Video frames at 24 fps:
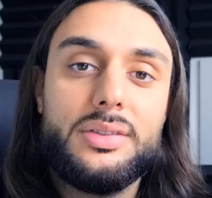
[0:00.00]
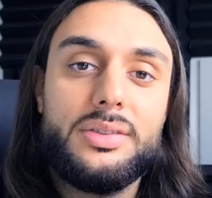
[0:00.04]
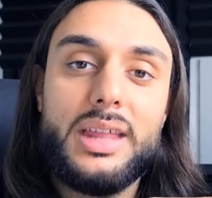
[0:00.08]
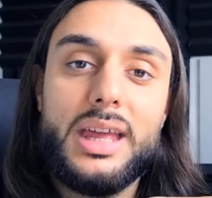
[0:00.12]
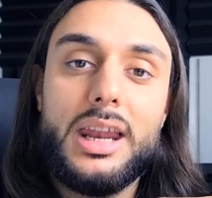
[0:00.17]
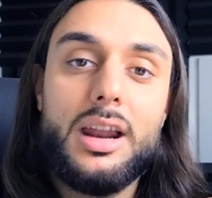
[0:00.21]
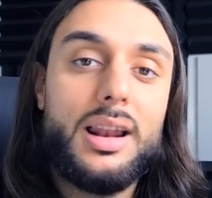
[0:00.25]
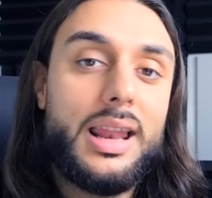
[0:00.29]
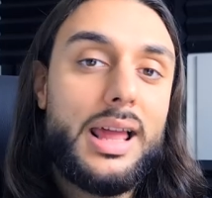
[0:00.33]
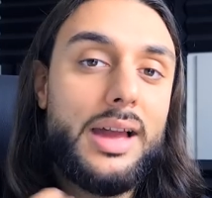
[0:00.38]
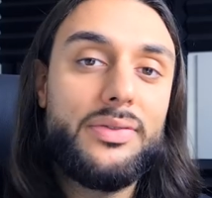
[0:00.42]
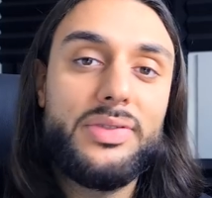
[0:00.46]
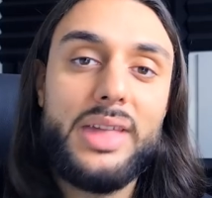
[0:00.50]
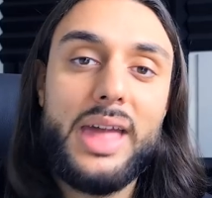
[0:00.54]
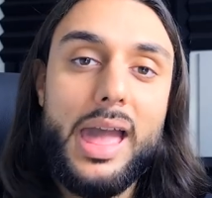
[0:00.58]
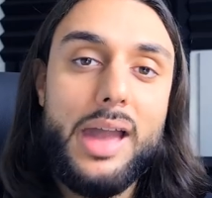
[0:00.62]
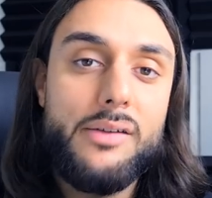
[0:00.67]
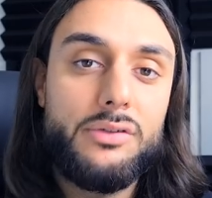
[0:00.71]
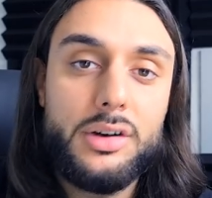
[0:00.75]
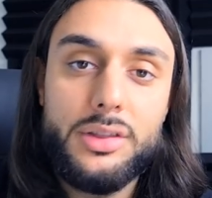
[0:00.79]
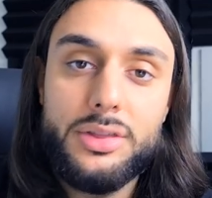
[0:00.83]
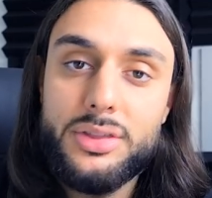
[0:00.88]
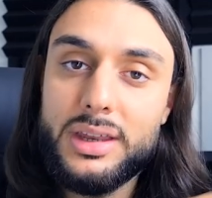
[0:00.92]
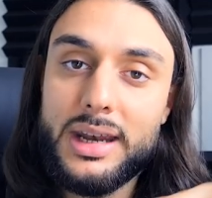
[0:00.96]
Then I left
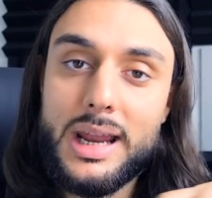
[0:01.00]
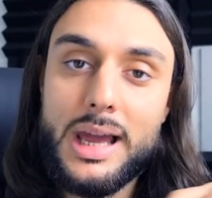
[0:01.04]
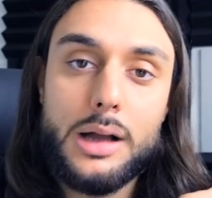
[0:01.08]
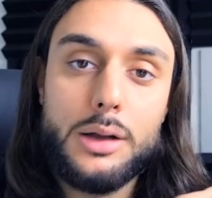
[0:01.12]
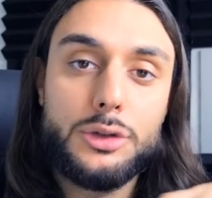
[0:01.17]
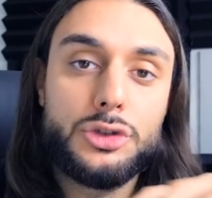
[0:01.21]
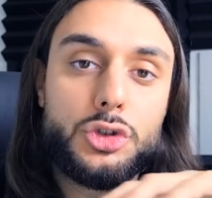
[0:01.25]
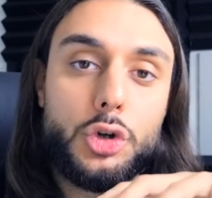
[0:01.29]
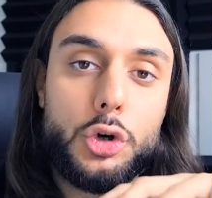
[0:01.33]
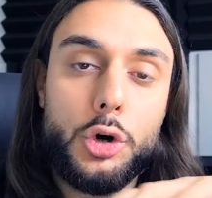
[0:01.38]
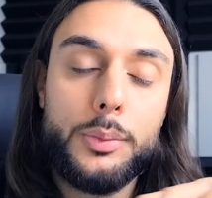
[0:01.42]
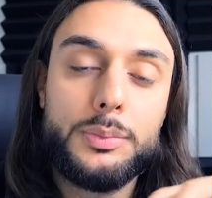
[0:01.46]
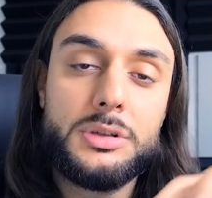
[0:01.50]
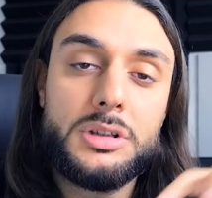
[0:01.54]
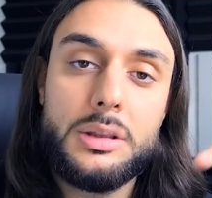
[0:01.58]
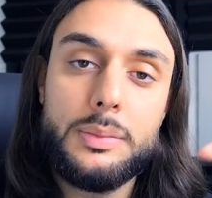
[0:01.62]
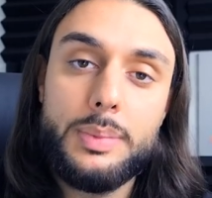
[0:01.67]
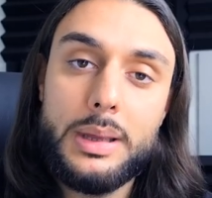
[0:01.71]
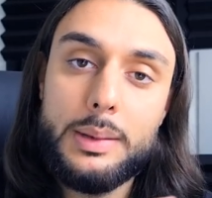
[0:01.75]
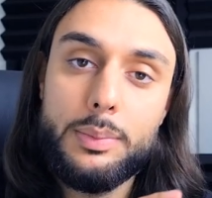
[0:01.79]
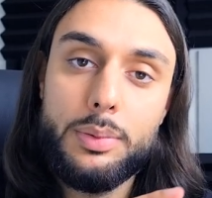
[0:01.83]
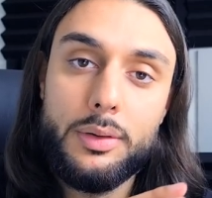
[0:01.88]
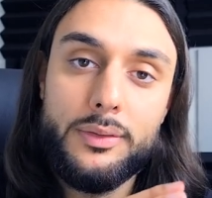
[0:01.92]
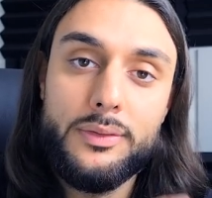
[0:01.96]
everything else up to the
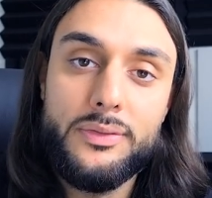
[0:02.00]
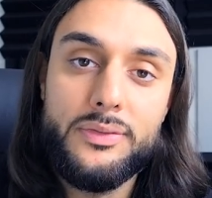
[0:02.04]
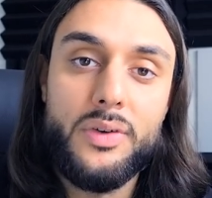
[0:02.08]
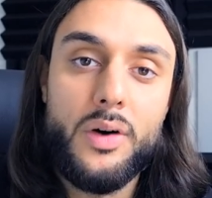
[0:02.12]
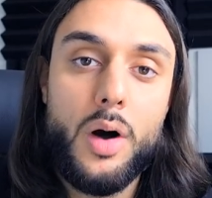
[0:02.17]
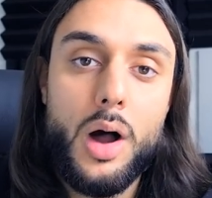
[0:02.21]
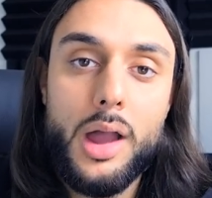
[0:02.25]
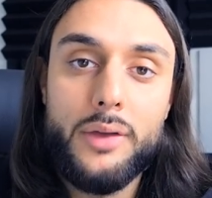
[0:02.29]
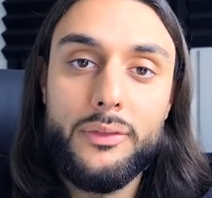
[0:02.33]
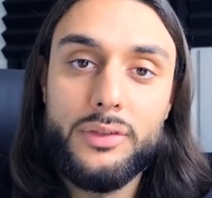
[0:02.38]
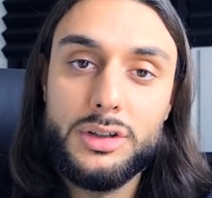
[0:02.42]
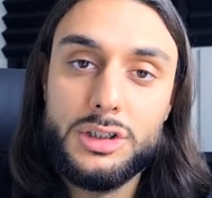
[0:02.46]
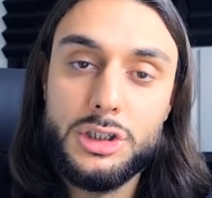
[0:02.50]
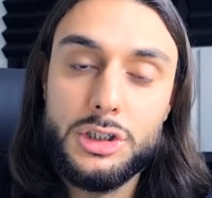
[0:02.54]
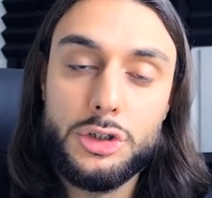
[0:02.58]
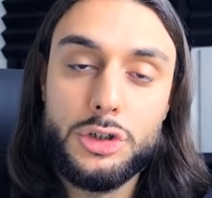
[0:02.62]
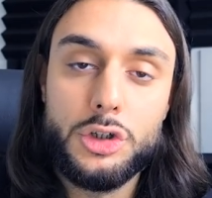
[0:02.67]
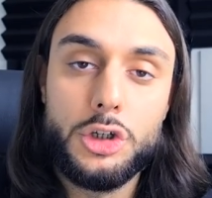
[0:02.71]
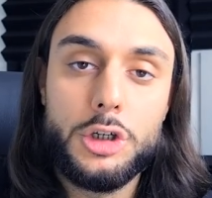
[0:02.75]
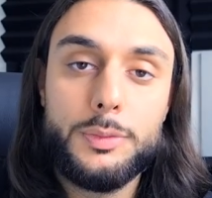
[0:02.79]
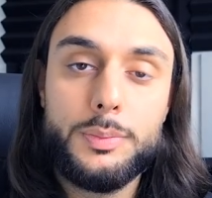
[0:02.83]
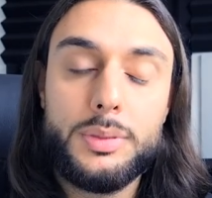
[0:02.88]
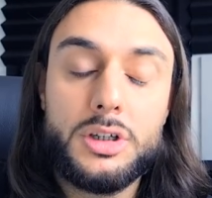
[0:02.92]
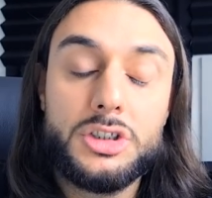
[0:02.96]
people on Fiverr to
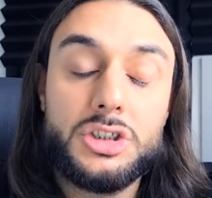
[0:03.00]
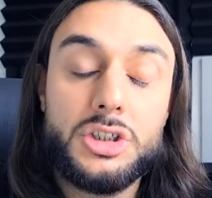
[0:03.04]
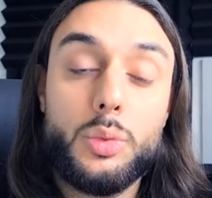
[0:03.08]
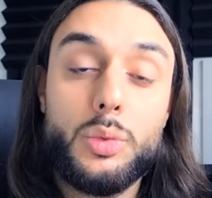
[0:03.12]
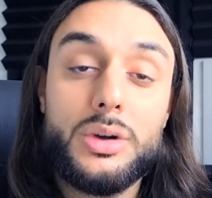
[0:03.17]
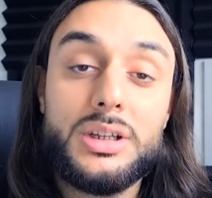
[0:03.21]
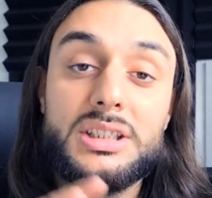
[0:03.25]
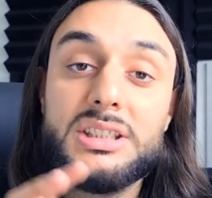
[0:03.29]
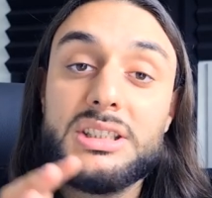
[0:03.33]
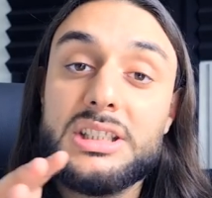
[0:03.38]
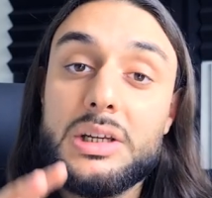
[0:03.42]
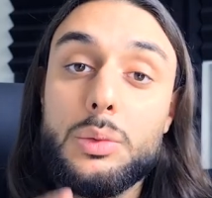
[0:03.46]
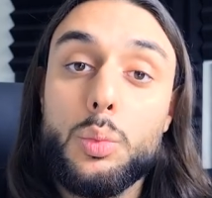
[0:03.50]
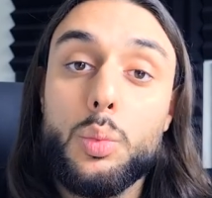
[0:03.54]
do because I wanna see